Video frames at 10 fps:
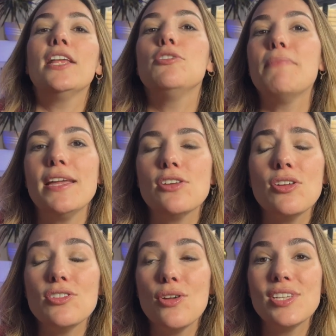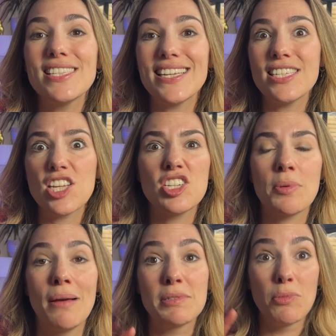and you may notice that discharge
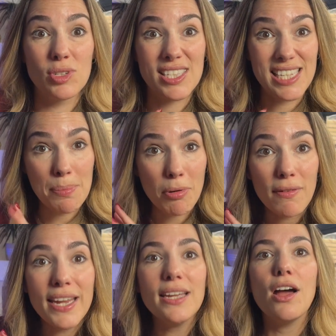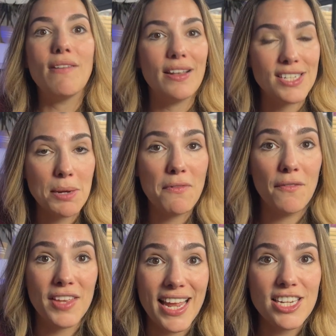becomes more slippery around the time of
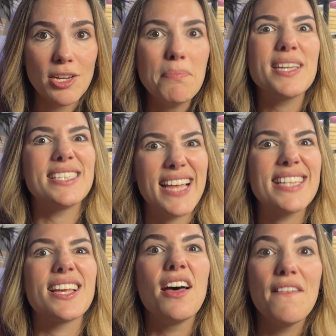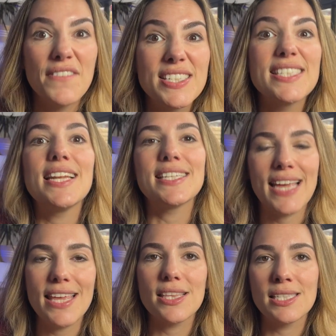ovulation because it's there to
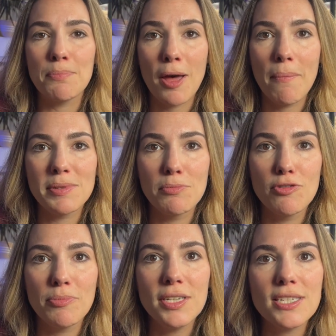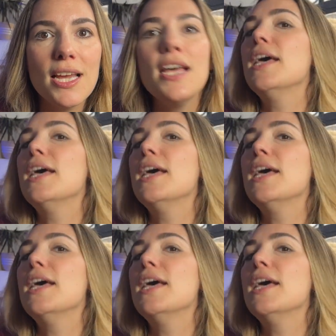facilitate the sperm's movement.